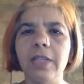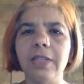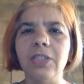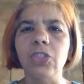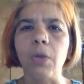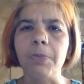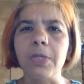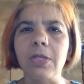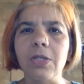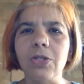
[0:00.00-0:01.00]
there's a
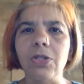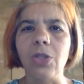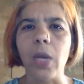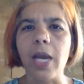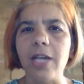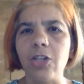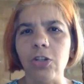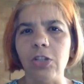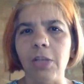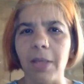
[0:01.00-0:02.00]
script to the way I talk
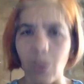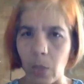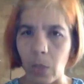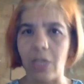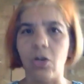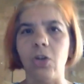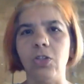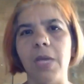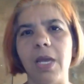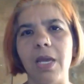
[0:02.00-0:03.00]
to them and the way they talk
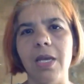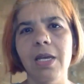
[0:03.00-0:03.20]
to me.